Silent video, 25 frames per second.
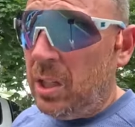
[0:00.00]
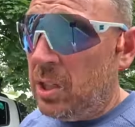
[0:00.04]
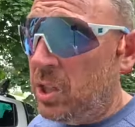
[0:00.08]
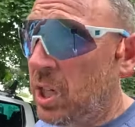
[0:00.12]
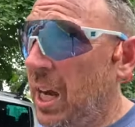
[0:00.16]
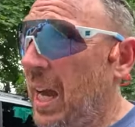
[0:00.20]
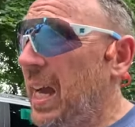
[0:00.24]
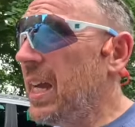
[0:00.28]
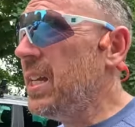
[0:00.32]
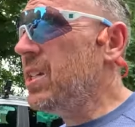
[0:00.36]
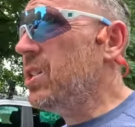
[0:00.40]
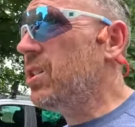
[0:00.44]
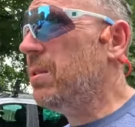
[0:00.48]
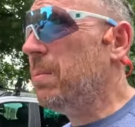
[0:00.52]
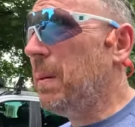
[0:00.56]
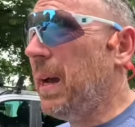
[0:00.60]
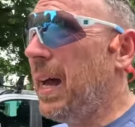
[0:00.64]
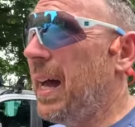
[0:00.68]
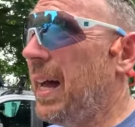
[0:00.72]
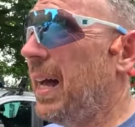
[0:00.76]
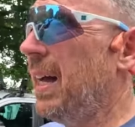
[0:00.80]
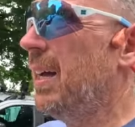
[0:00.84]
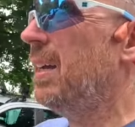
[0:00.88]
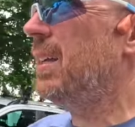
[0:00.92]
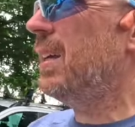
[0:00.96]
change
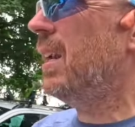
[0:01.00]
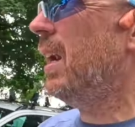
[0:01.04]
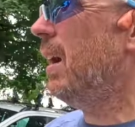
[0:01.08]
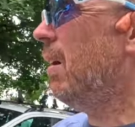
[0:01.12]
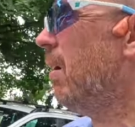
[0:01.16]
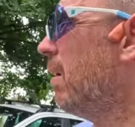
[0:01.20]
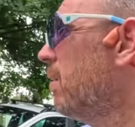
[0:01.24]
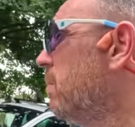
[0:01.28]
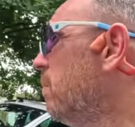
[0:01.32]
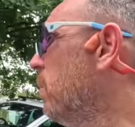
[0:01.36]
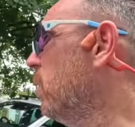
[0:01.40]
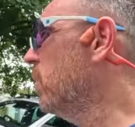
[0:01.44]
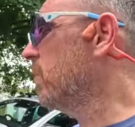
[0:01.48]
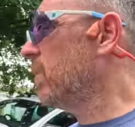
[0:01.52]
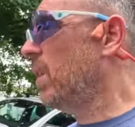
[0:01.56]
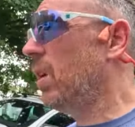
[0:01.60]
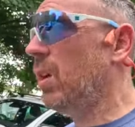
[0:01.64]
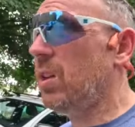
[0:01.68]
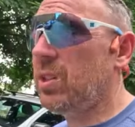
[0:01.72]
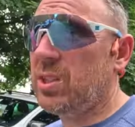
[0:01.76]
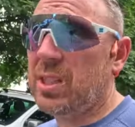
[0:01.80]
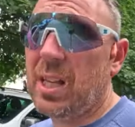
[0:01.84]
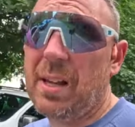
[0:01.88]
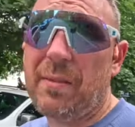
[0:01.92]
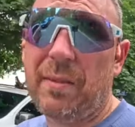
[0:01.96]
about, you know, I've moved a lot
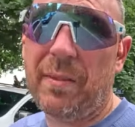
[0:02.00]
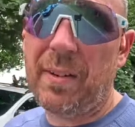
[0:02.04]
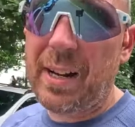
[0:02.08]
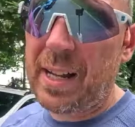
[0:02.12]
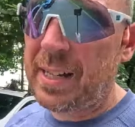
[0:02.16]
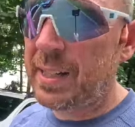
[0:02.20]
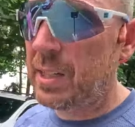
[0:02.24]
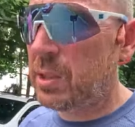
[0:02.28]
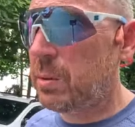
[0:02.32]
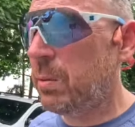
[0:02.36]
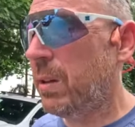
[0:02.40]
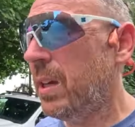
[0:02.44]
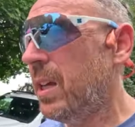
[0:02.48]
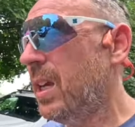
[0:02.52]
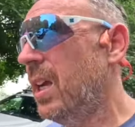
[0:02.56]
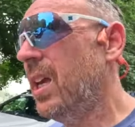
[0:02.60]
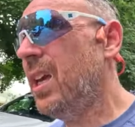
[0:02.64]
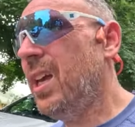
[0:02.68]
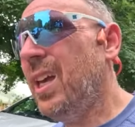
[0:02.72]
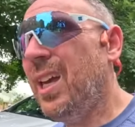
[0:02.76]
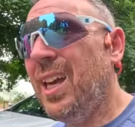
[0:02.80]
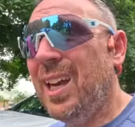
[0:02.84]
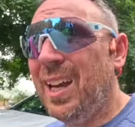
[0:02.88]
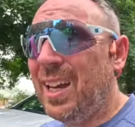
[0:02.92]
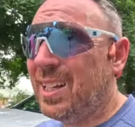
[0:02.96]
of stuff around this week,
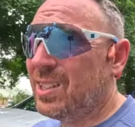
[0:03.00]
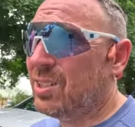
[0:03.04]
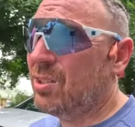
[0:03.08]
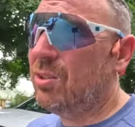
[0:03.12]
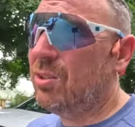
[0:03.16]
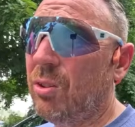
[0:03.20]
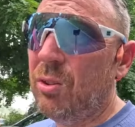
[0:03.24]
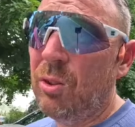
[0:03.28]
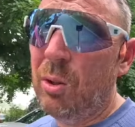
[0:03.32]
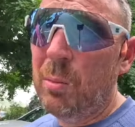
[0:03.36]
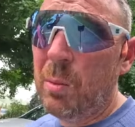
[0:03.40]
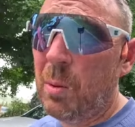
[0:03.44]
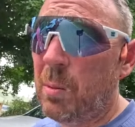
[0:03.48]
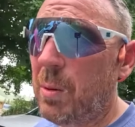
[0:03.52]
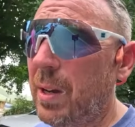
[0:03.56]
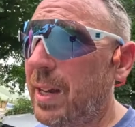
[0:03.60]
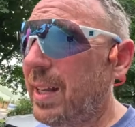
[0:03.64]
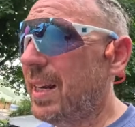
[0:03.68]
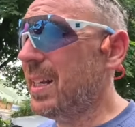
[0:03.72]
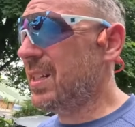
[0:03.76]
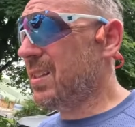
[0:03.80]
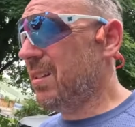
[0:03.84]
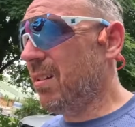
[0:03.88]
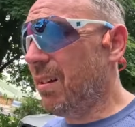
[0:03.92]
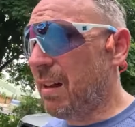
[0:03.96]
and it's a normal week,
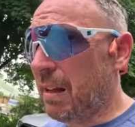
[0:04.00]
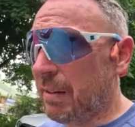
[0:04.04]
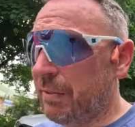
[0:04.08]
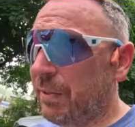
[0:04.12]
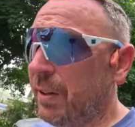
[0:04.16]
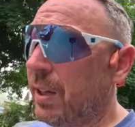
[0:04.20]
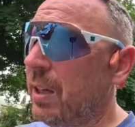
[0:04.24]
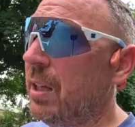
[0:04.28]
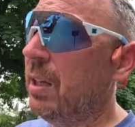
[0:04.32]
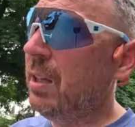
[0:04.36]
that's life.